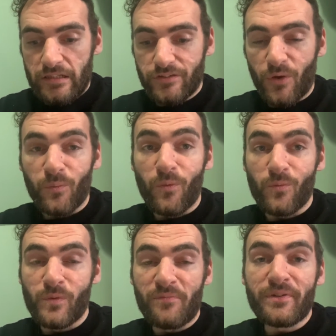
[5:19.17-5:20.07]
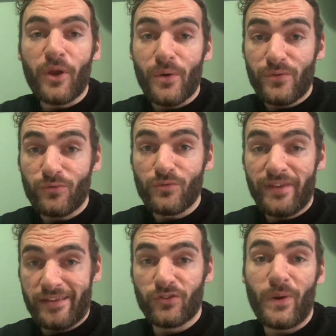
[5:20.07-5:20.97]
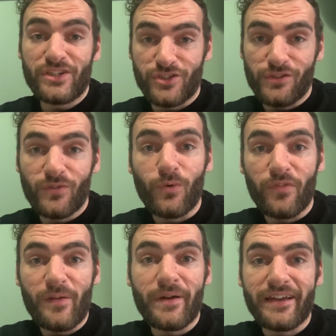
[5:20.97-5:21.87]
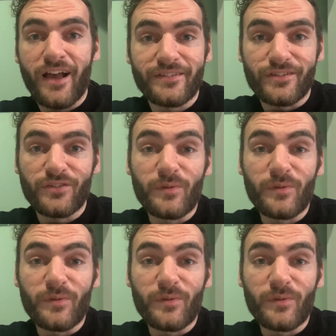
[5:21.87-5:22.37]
So we've been going through test questions of what they might ask us.